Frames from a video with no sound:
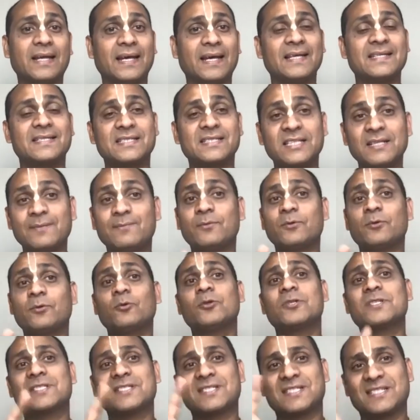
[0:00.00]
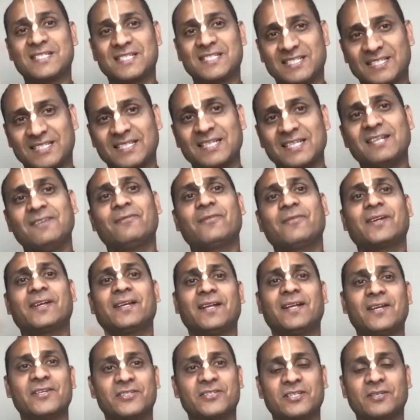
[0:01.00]
to
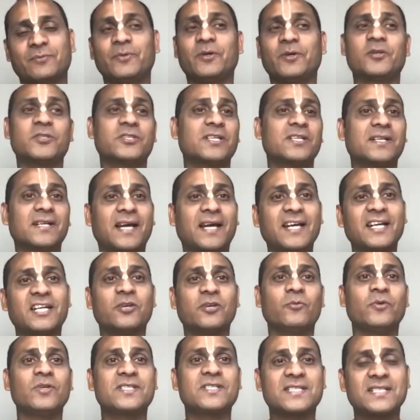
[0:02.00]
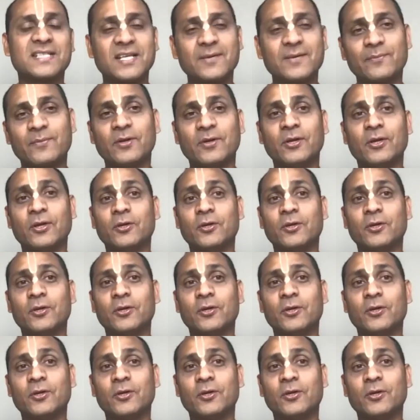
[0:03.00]
self-realization, because in night we sleep.